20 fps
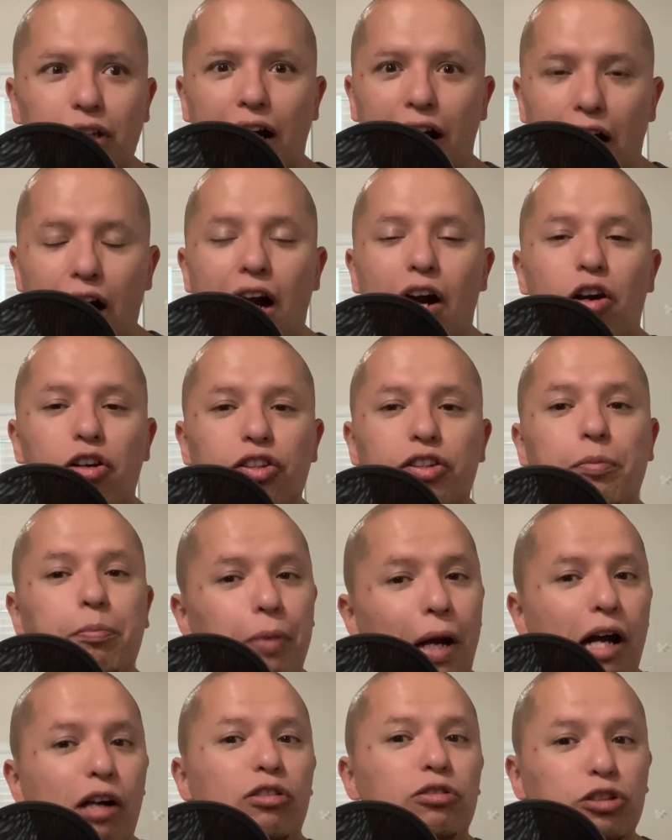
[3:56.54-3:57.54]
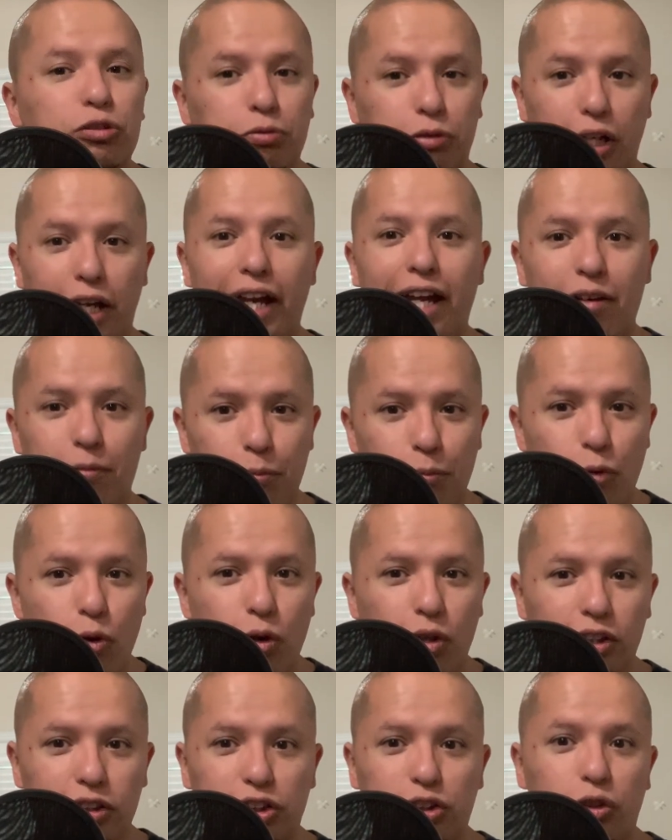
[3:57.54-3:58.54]
100 pounds
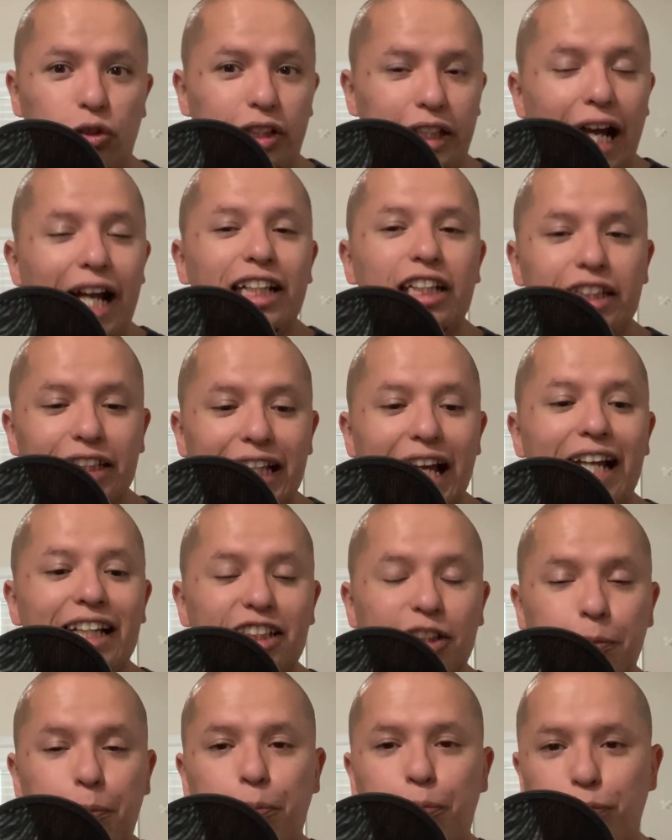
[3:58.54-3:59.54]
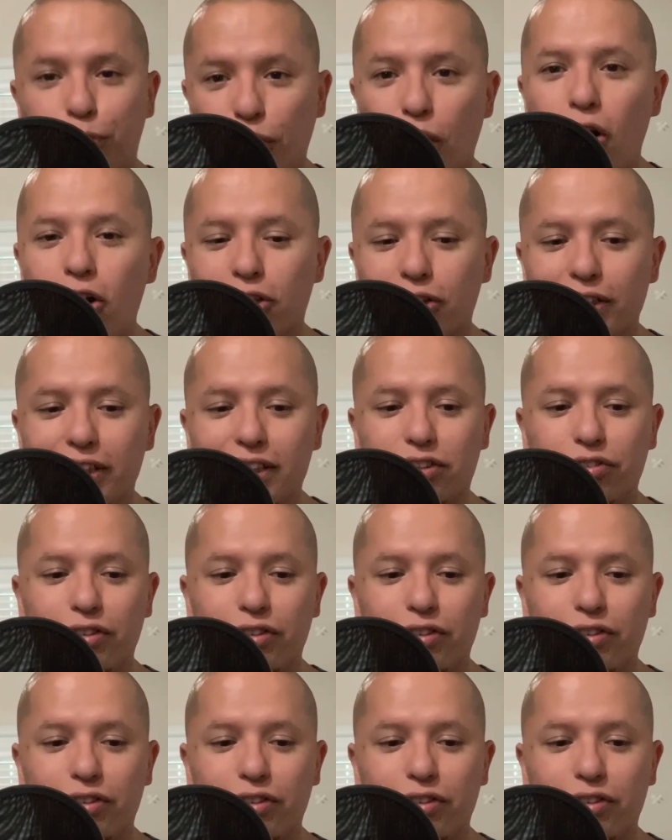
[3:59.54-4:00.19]
more so that that's progress